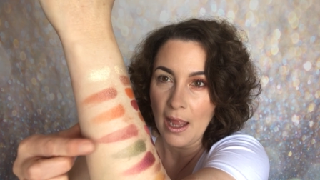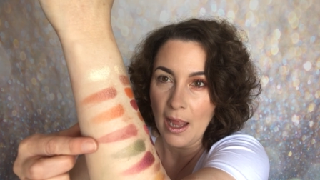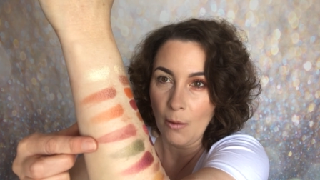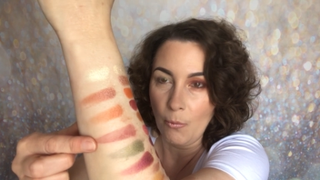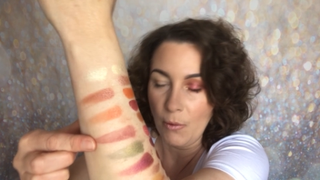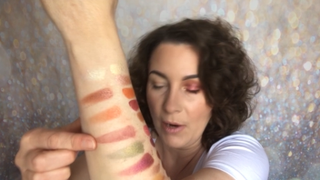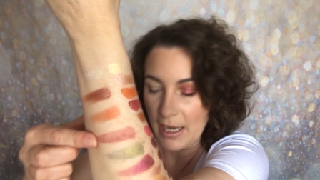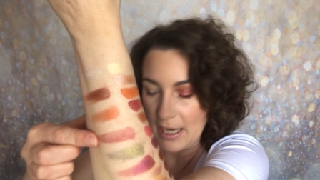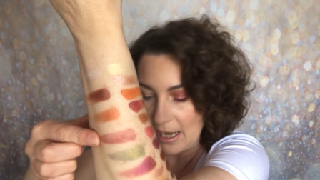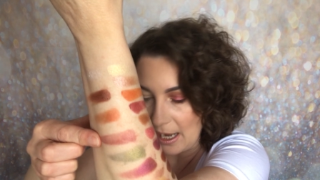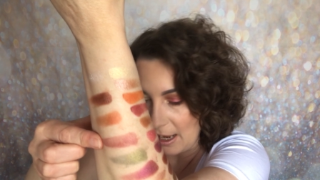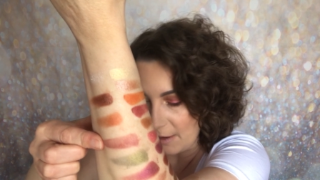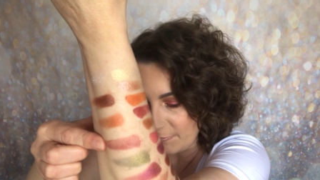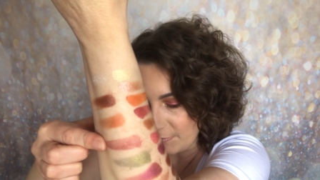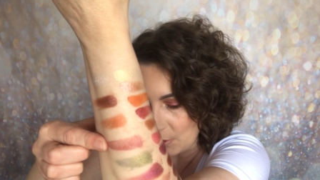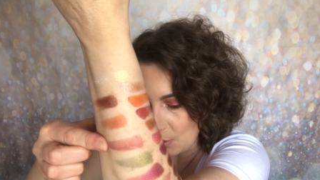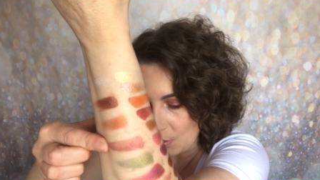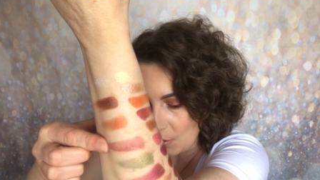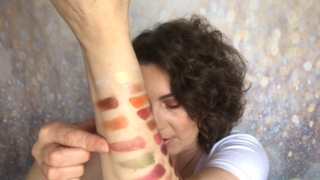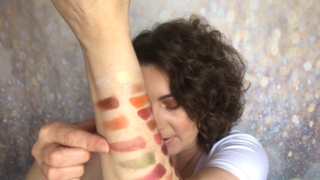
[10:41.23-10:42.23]
We
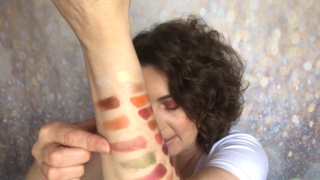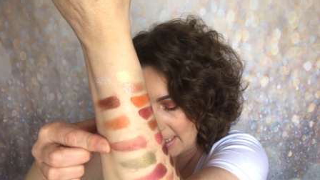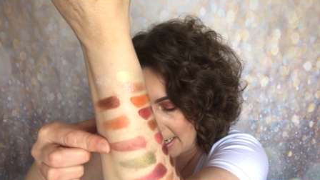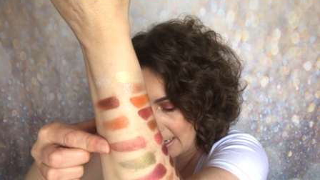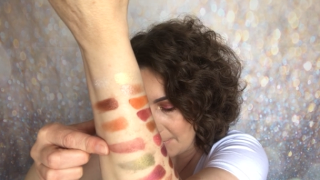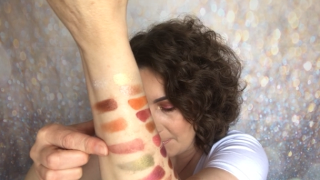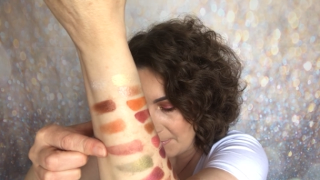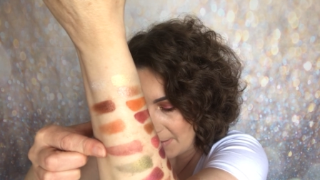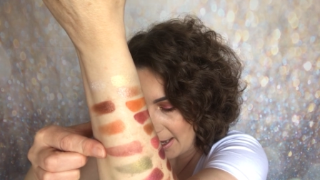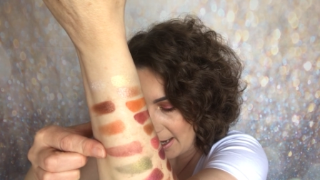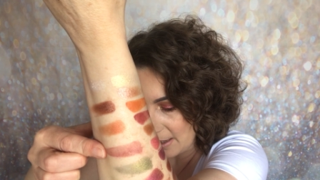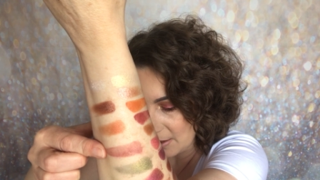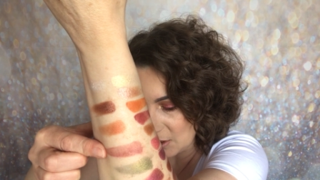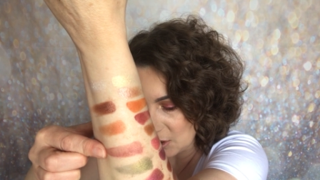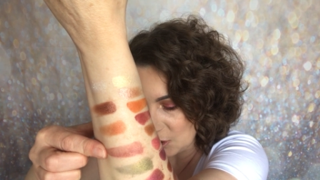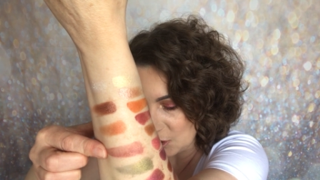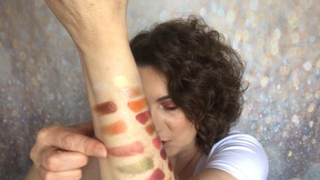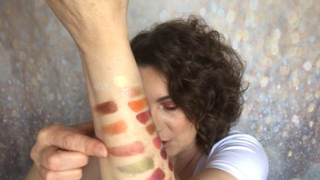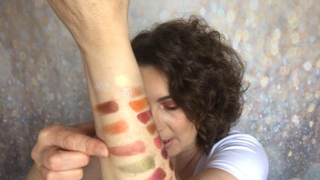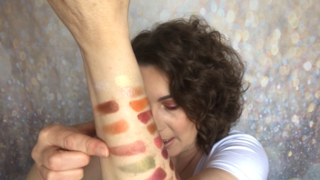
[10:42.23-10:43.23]
have got a matte
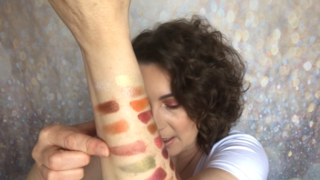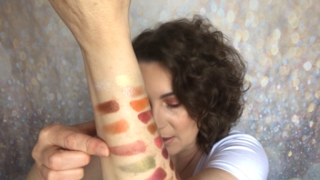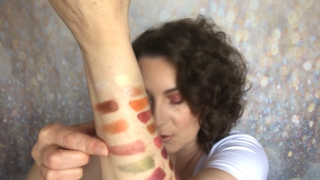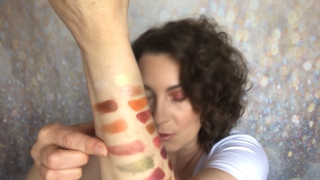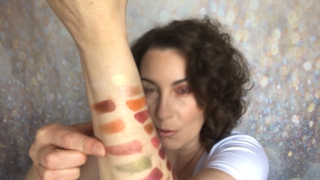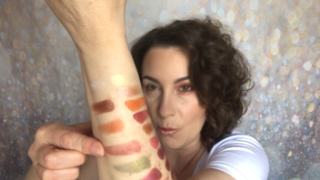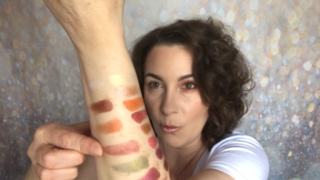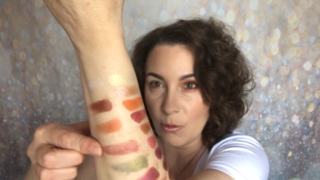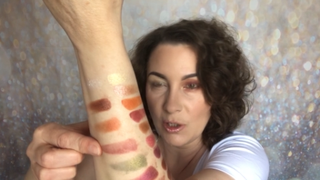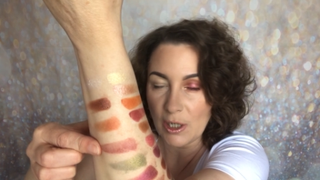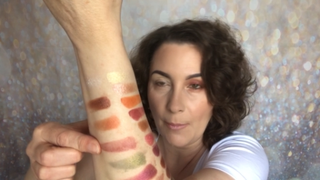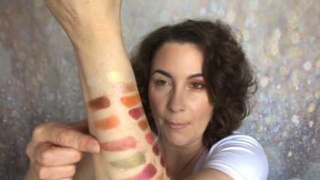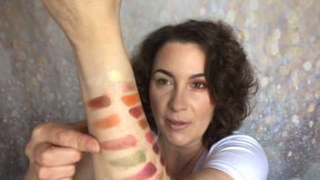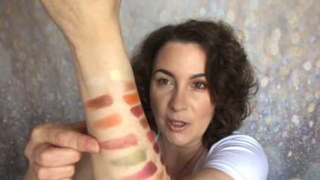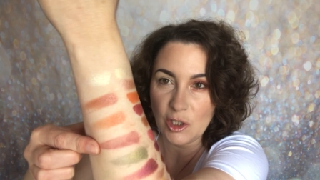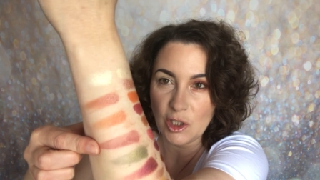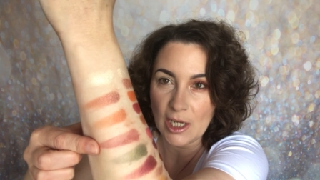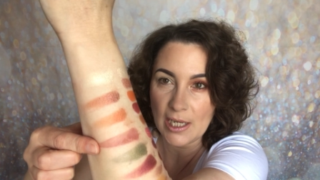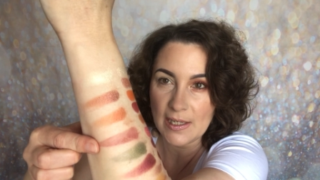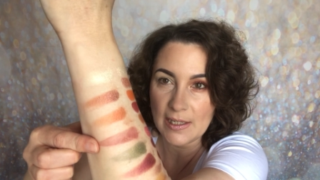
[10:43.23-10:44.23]
shade called
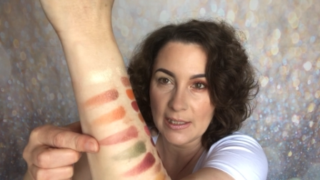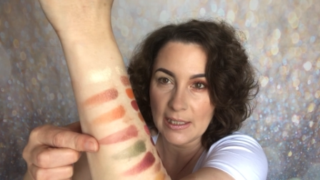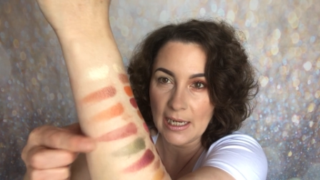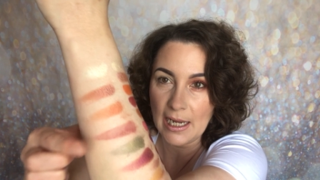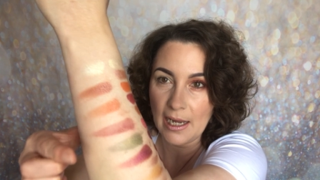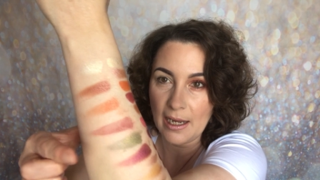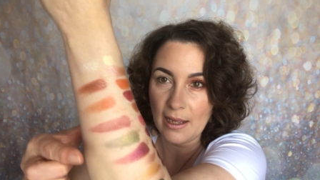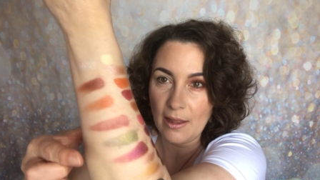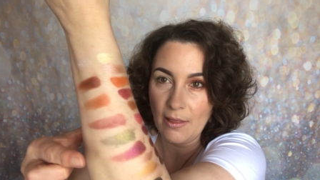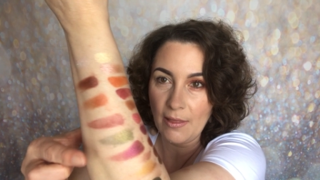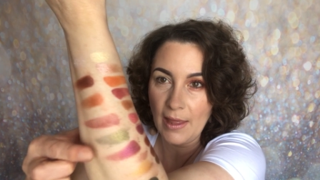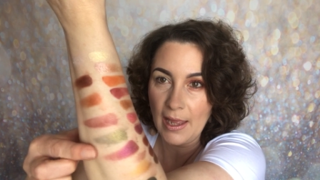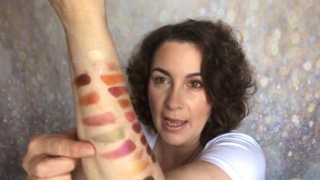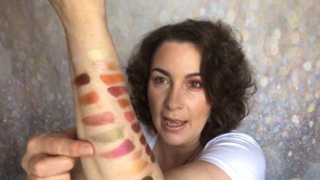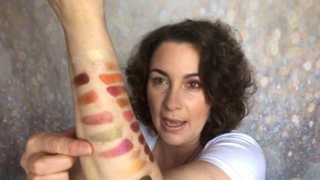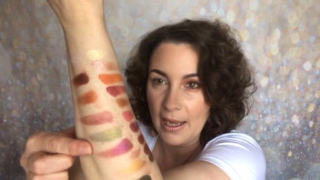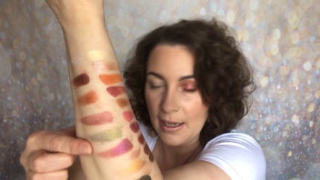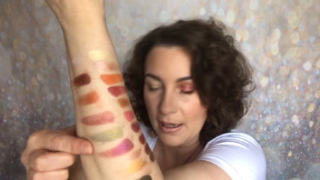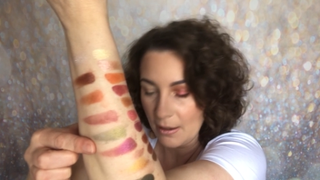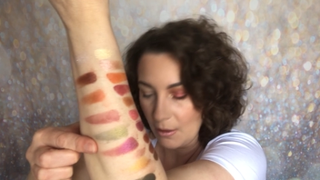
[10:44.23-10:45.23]
Majestic
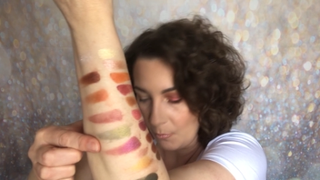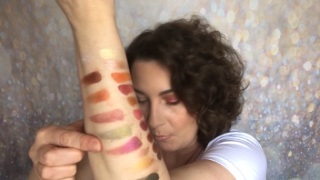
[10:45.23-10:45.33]
there.